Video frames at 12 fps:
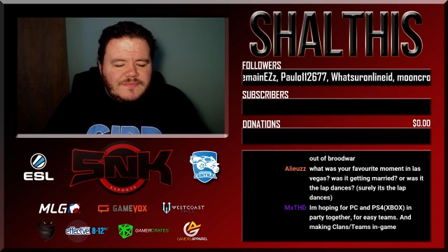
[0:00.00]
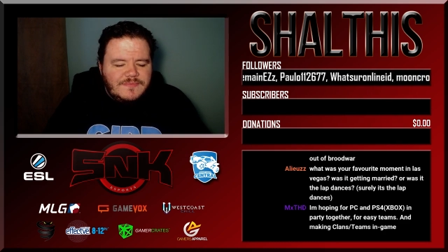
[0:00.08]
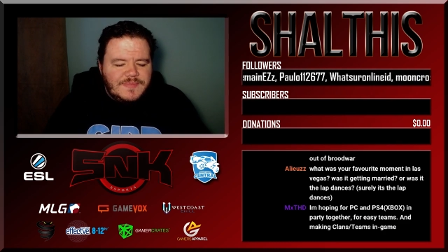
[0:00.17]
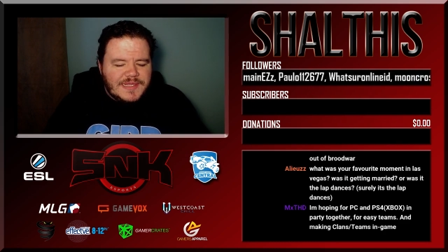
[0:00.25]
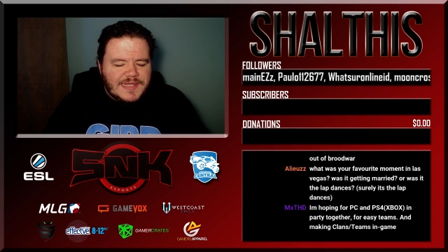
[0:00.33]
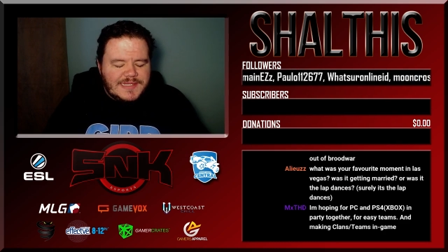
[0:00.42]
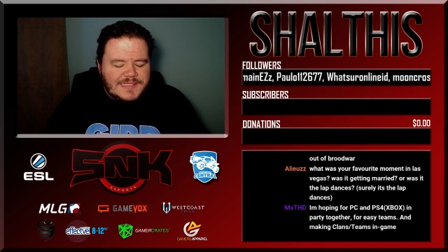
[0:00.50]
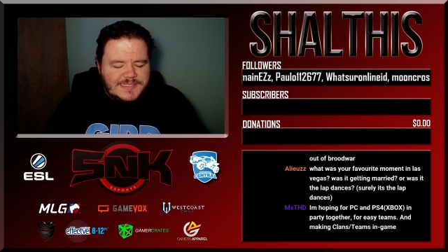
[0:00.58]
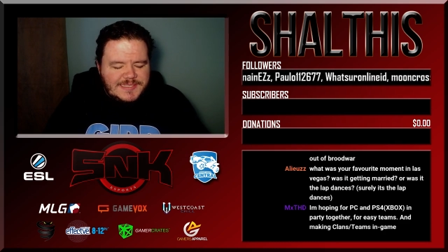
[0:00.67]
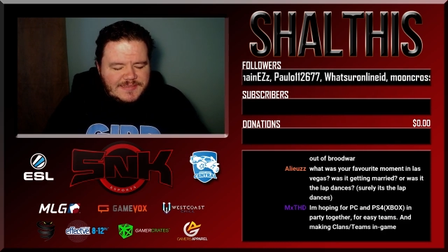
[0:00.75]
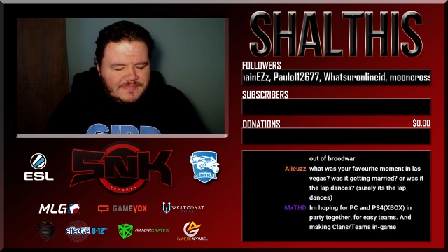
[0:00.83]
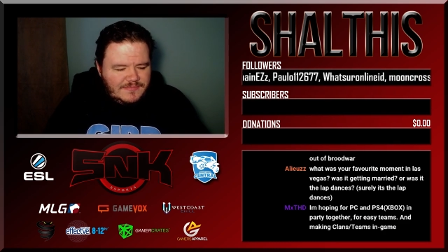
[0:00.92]

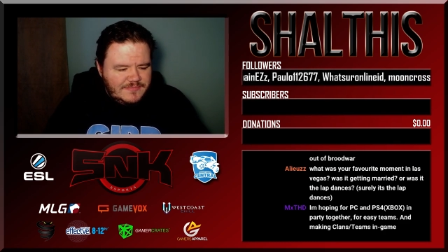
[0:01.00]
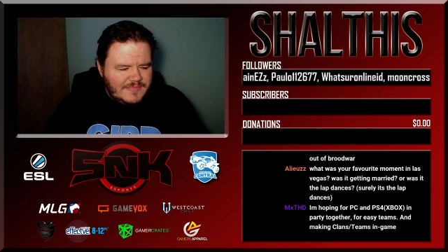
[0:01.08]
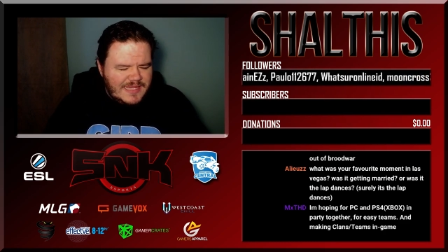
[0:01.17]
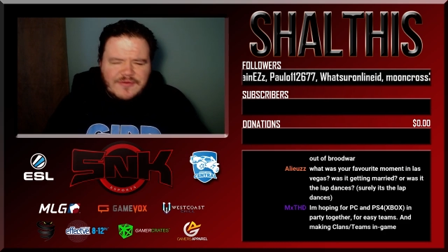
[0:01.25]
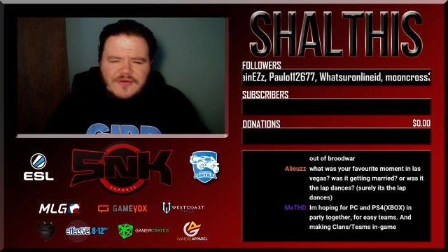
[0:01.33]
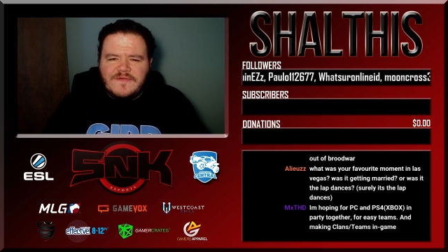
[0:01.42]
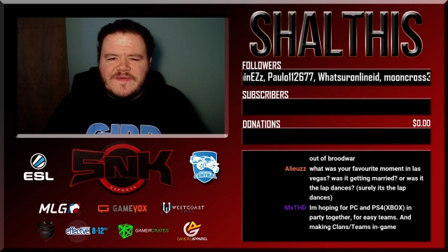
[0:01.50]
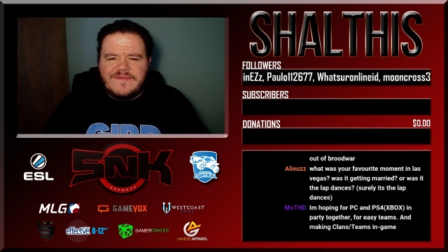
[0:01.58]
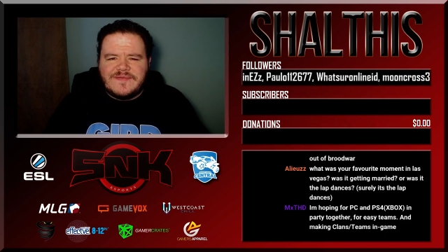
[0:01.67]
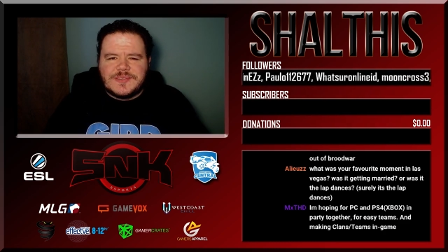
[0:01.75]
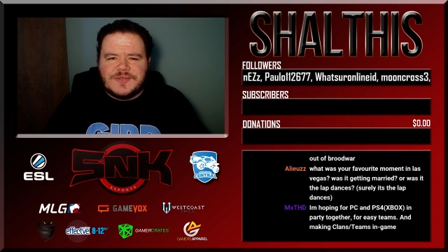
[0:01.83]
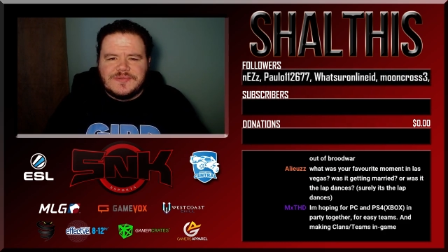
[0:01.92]
Because, I don't know if I
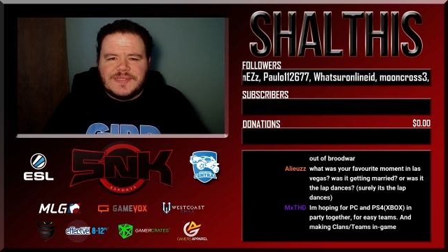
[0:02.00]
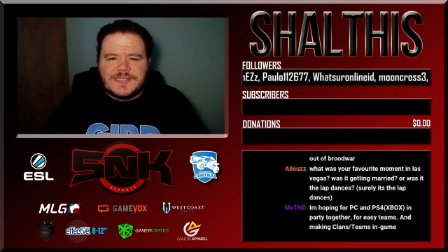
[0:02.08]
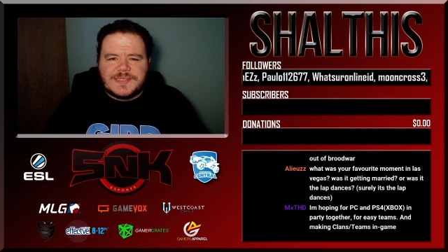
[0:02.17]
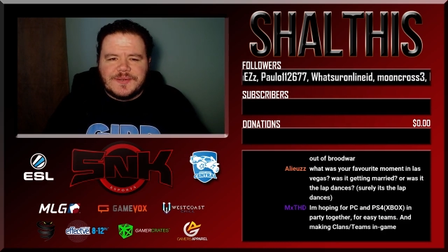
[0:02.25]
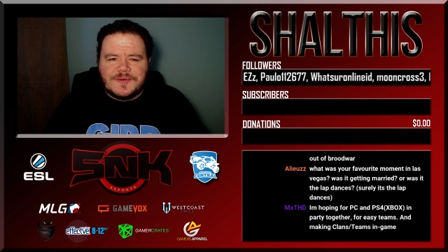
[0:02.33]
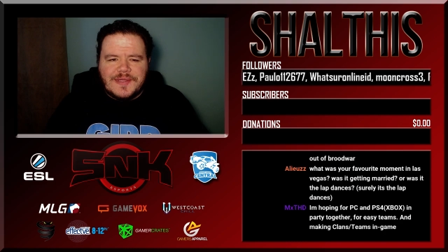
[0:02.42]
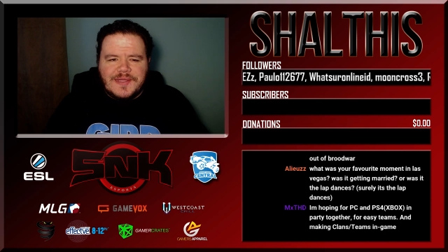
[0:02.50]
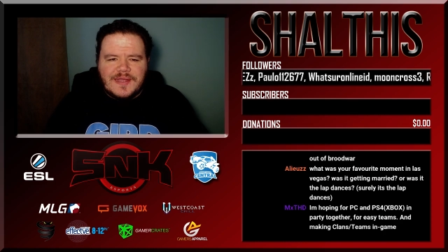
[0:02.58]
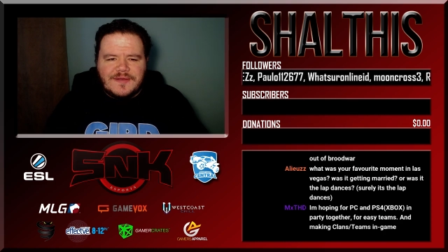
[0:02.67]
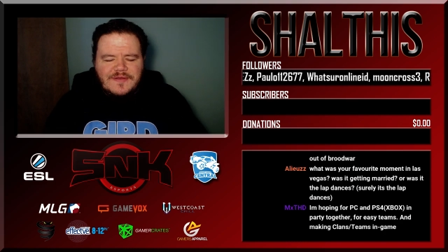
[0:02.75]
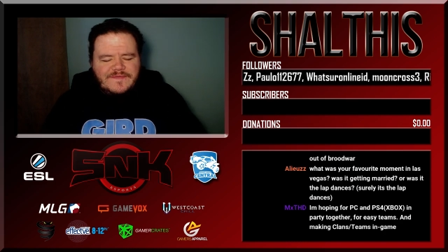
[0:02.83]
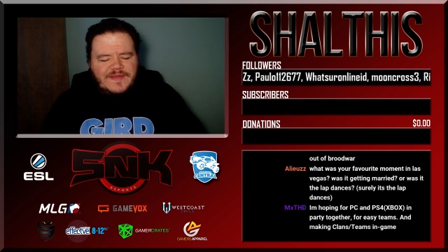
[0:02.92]
ever told this story. I
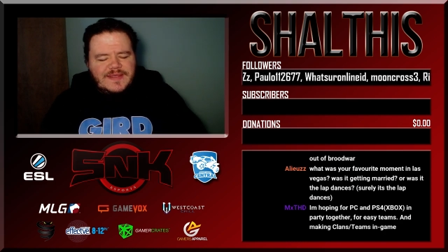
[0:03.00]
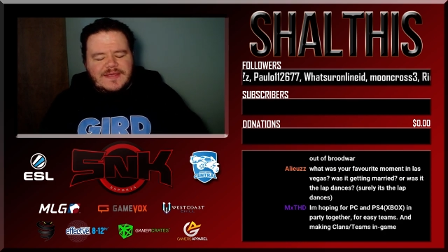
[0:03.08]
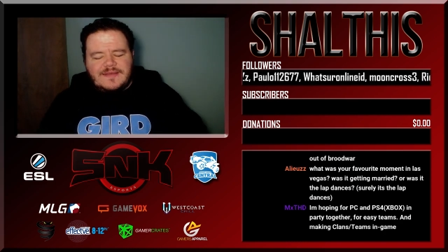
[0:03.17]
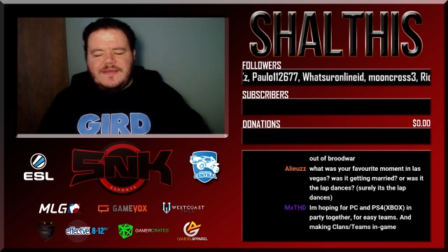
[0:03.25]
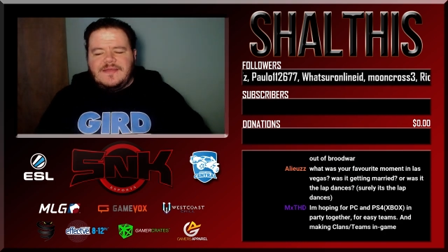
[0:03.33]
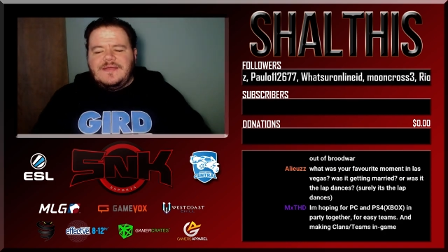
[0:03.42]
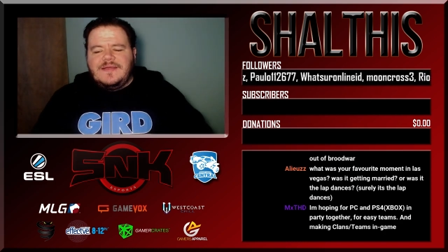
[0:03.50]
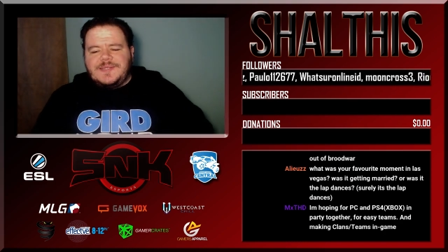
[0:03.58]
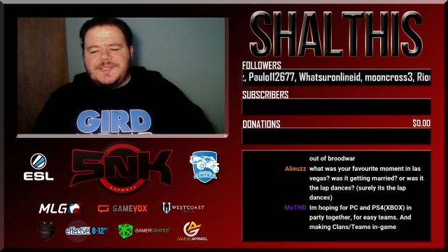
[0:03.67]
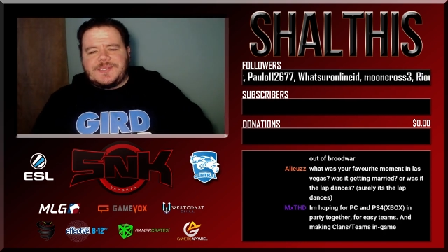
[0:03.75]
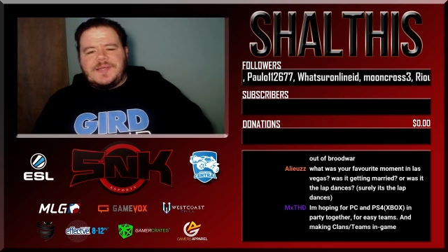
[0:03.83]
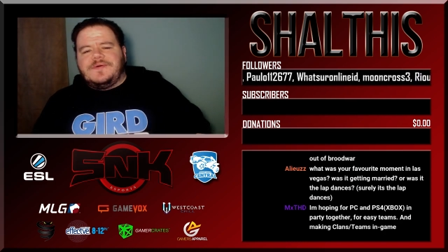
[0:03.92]
don't know if I did.
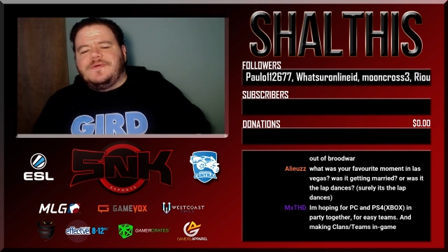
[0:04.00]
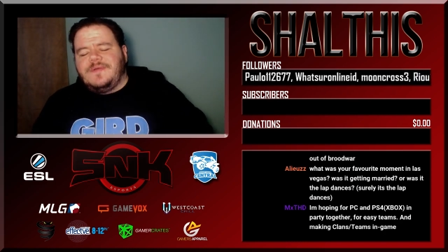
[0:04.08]
So,